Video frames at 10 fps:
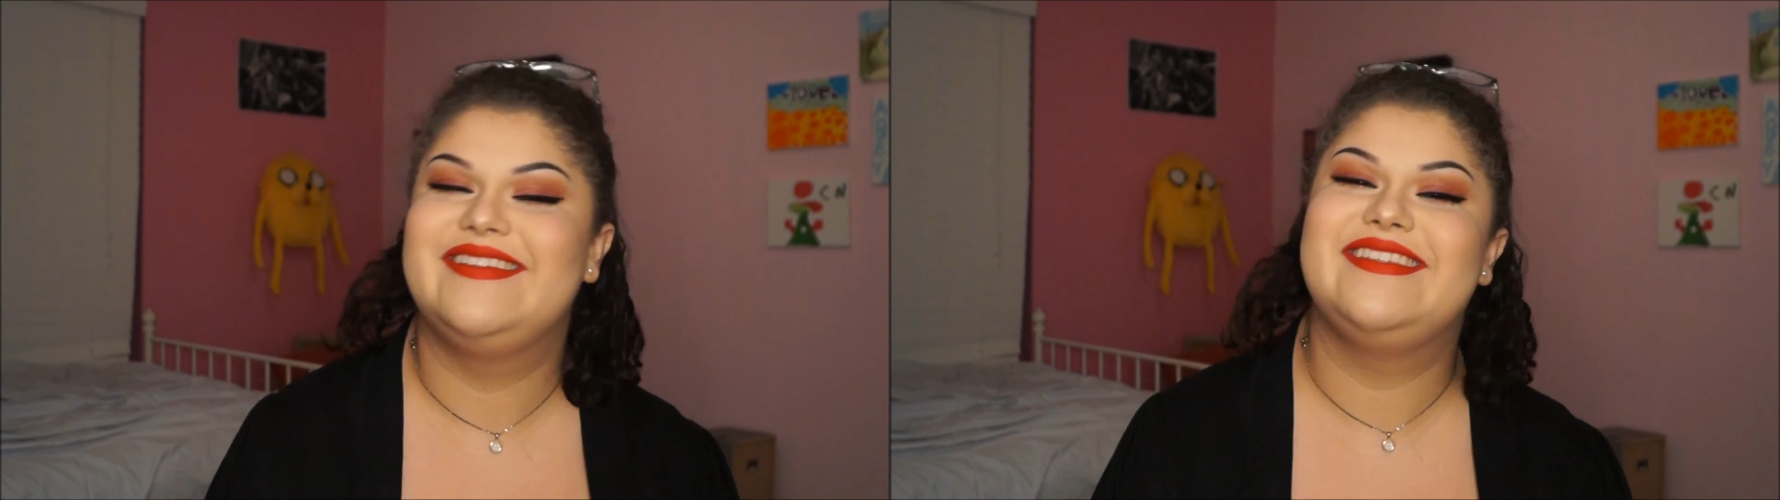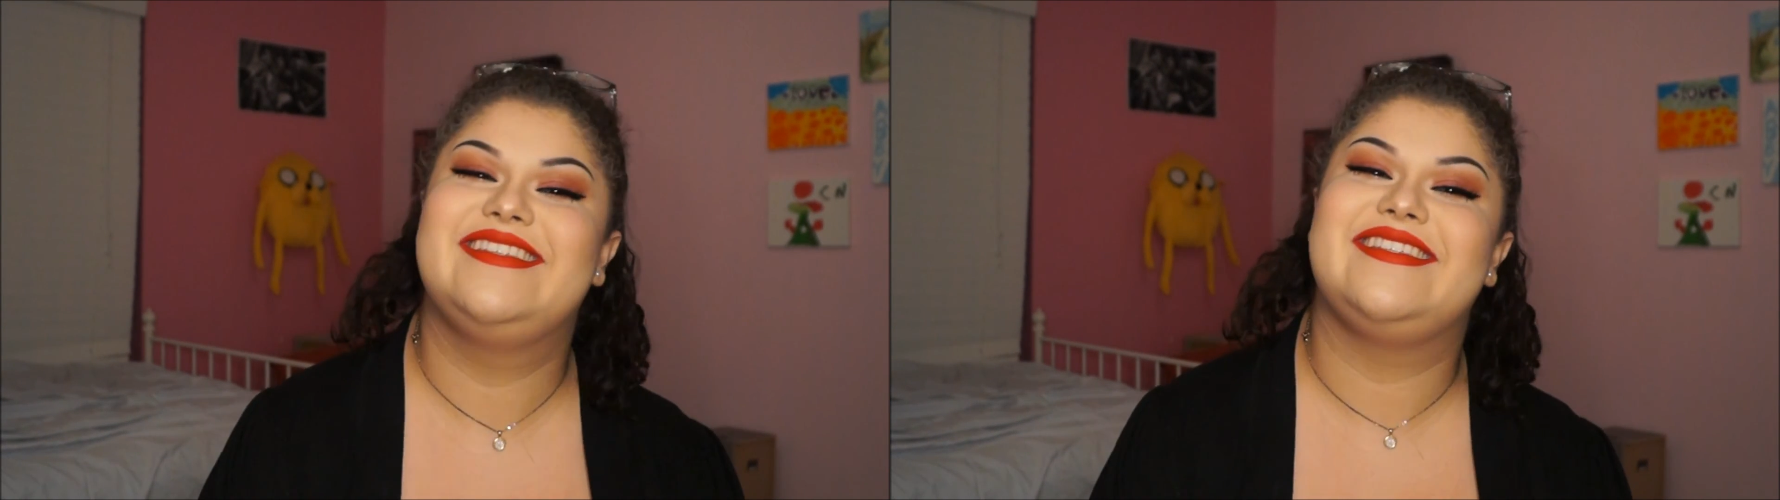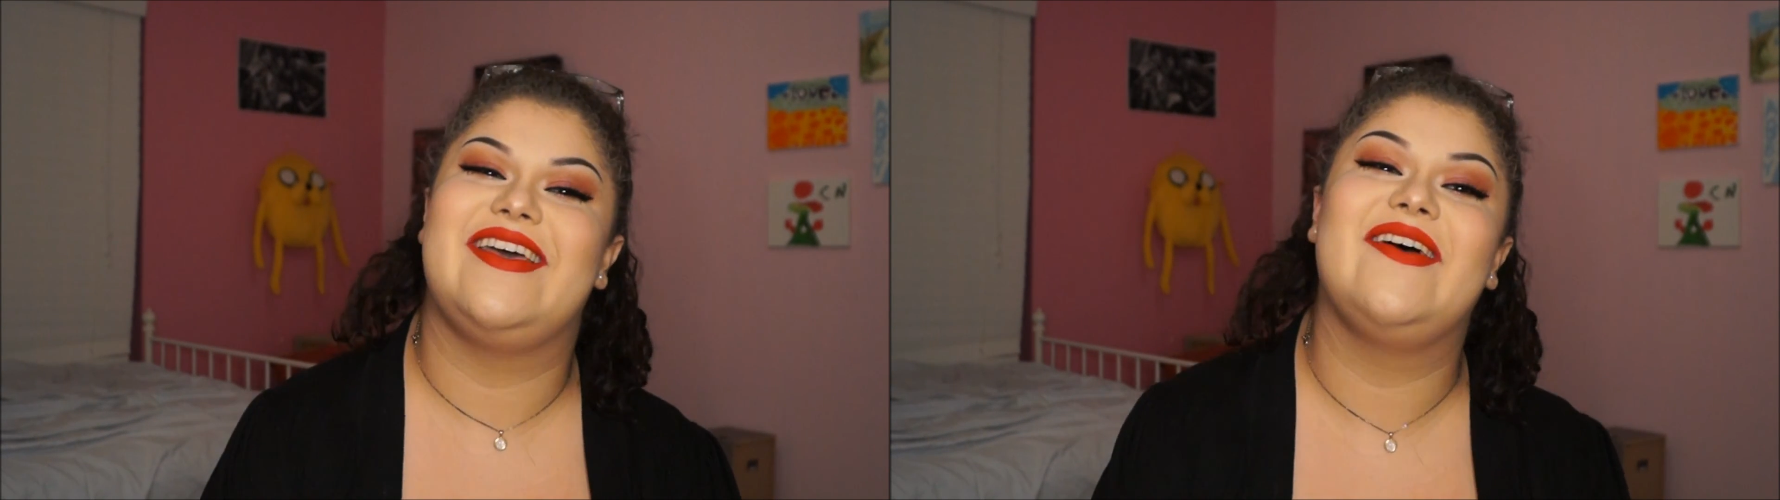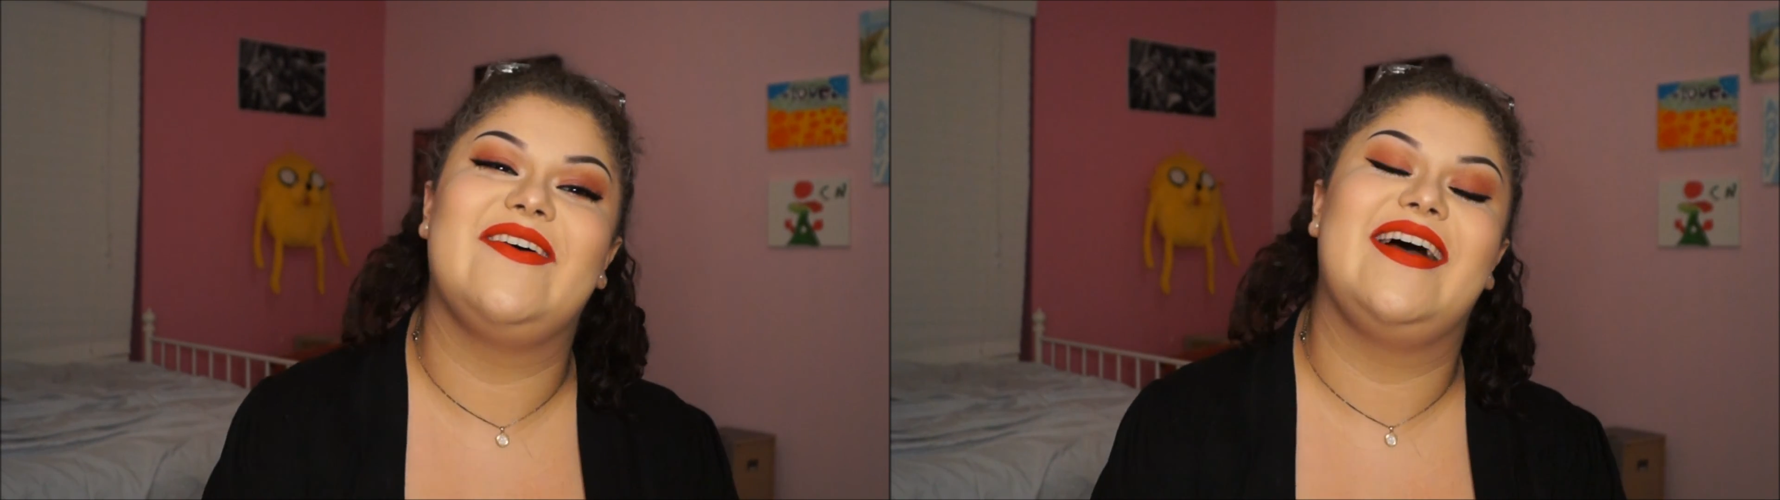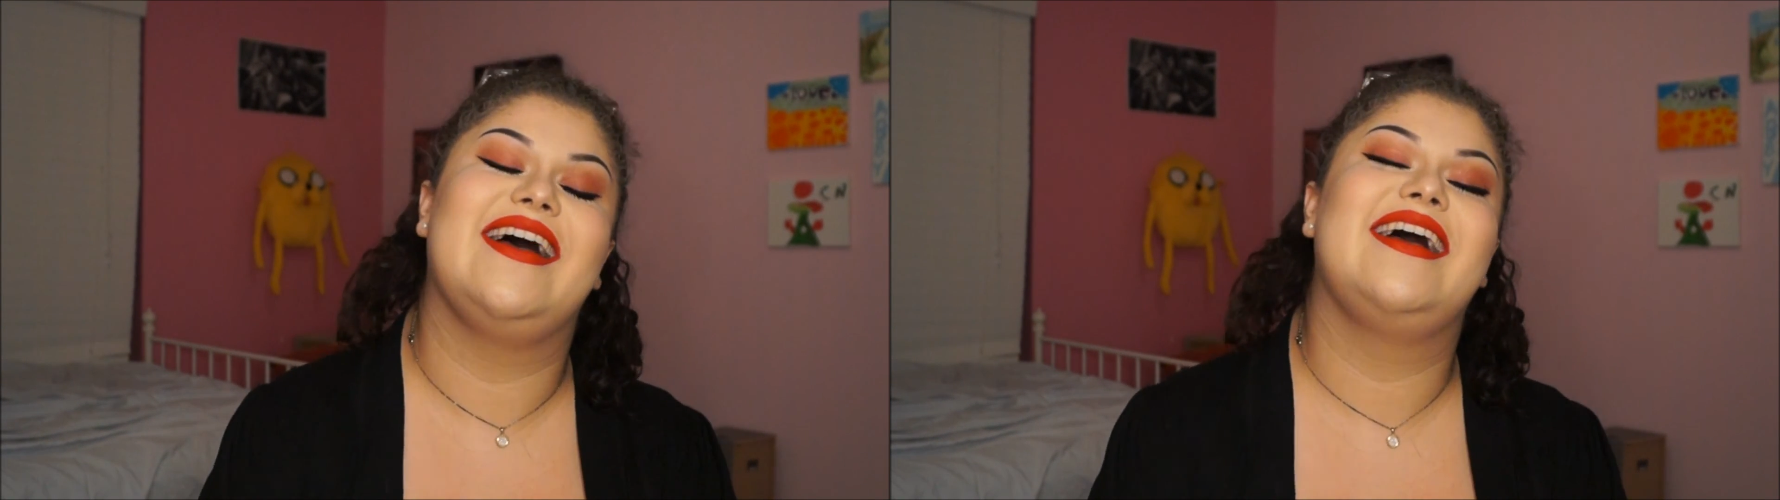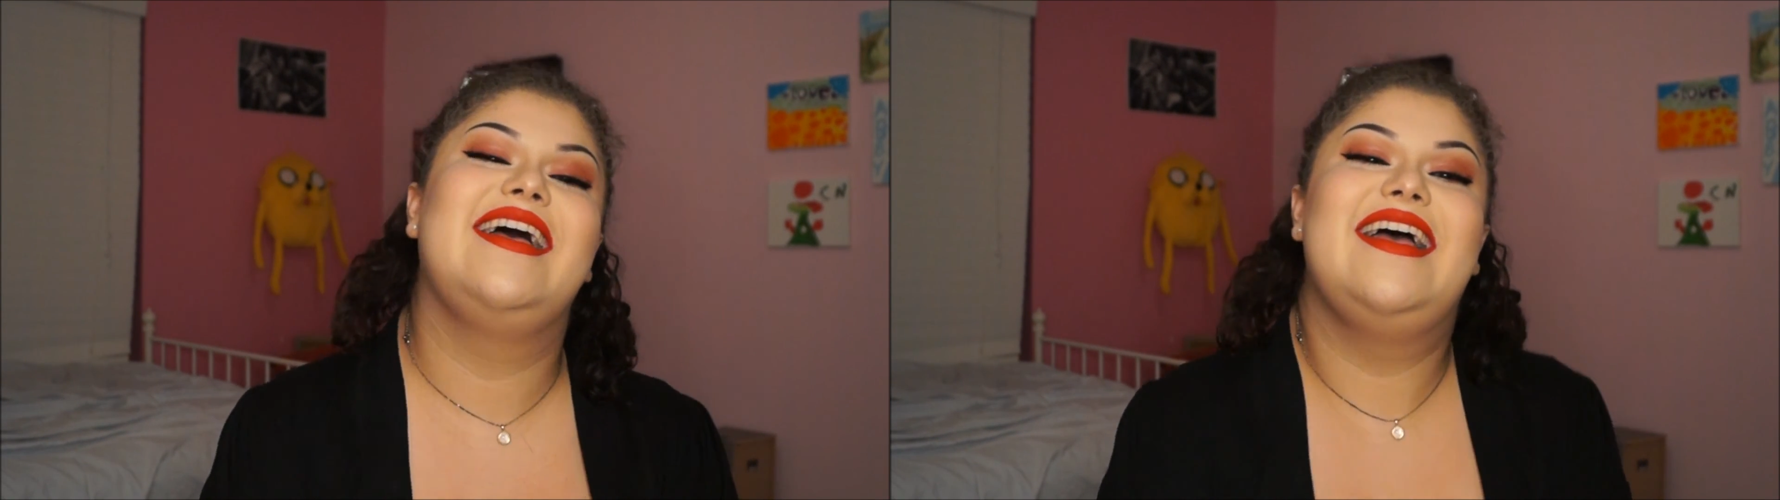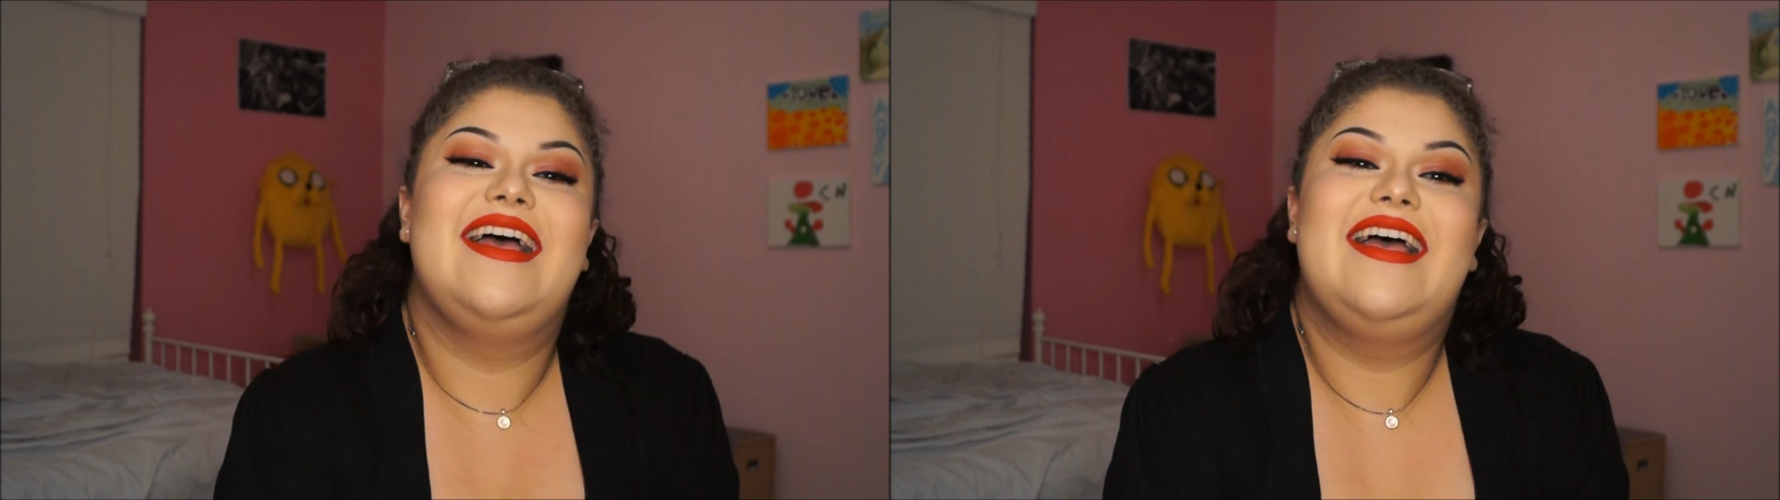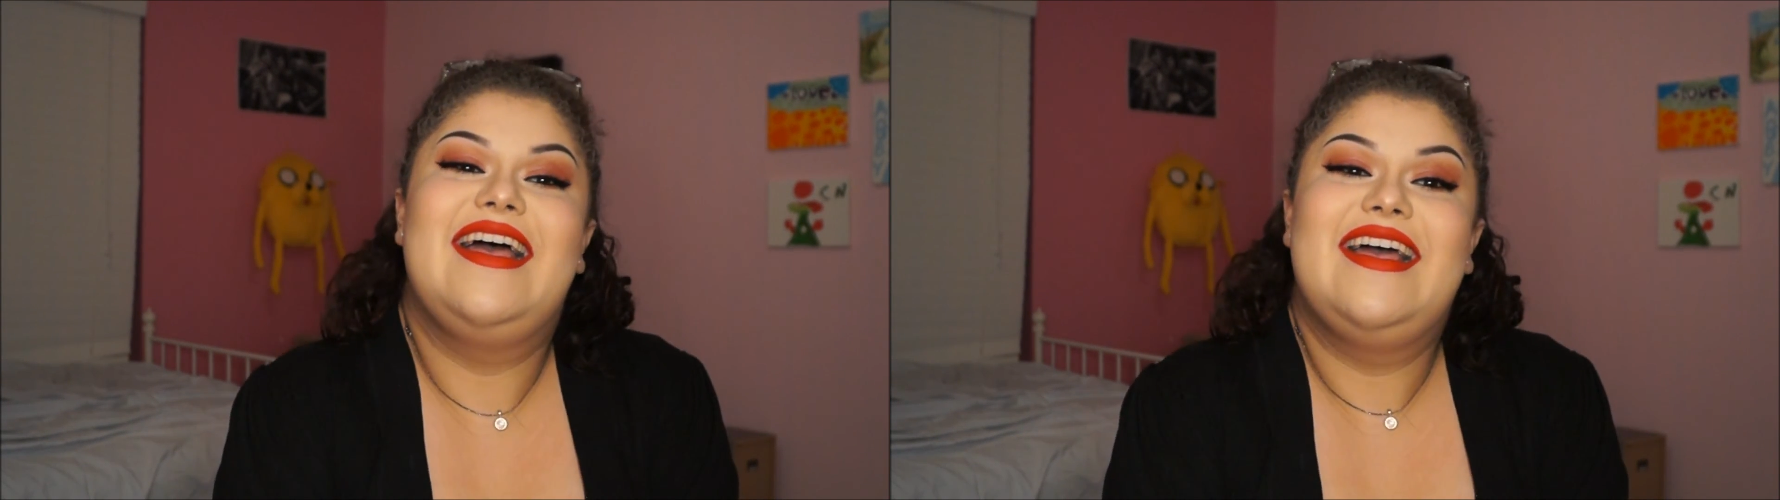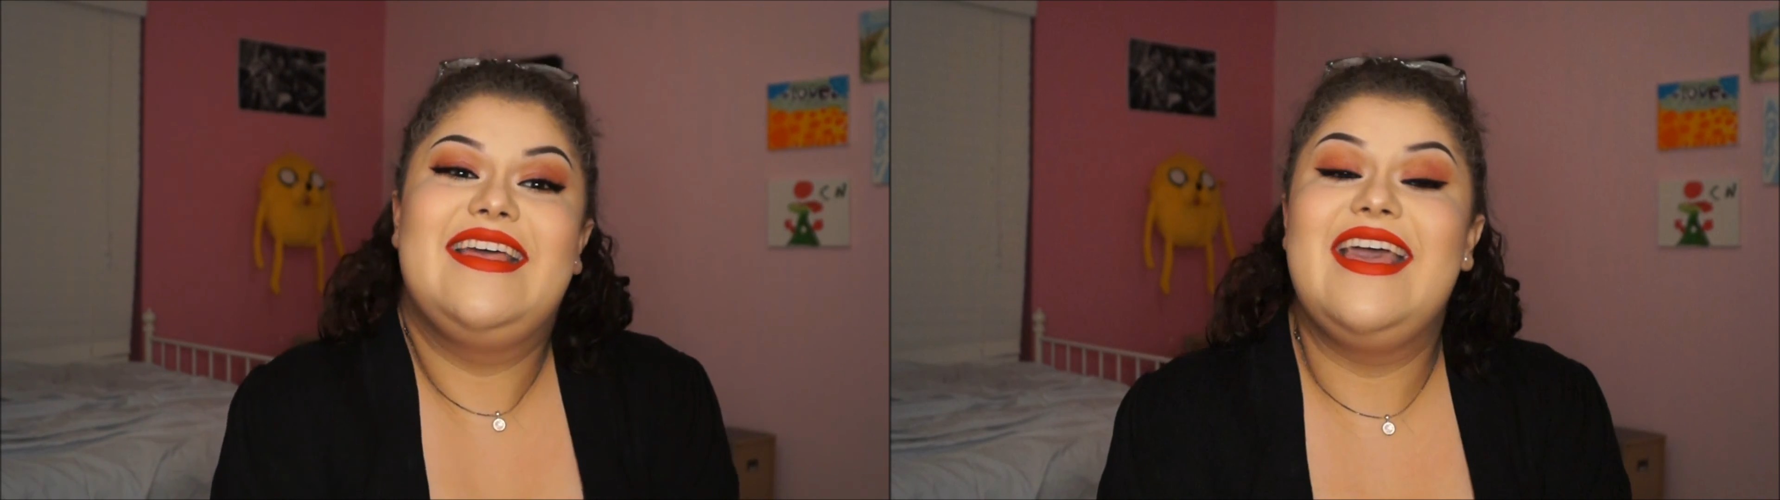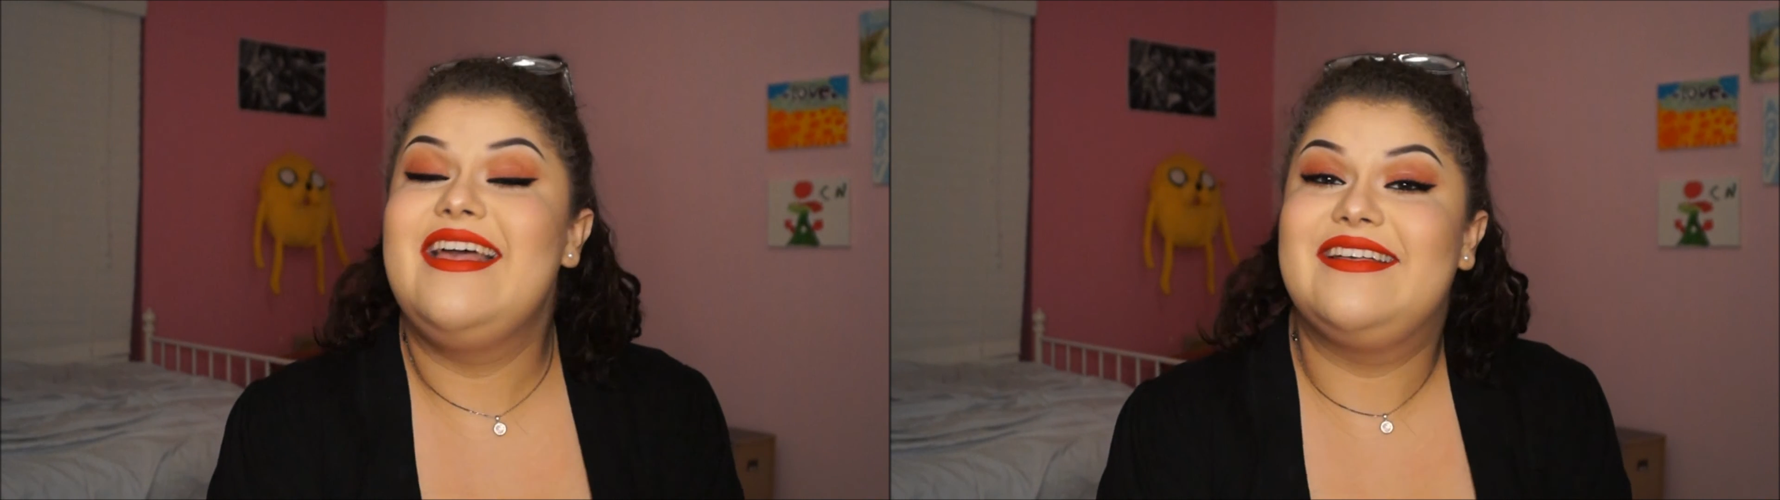So
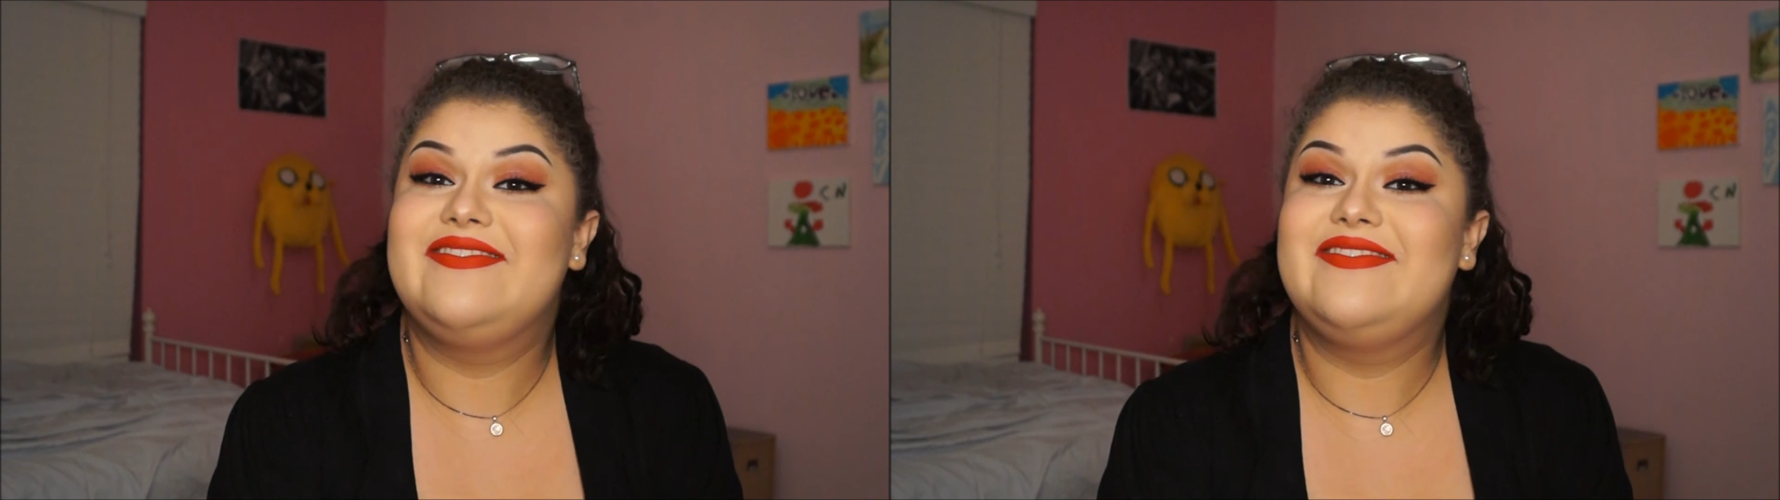yeah,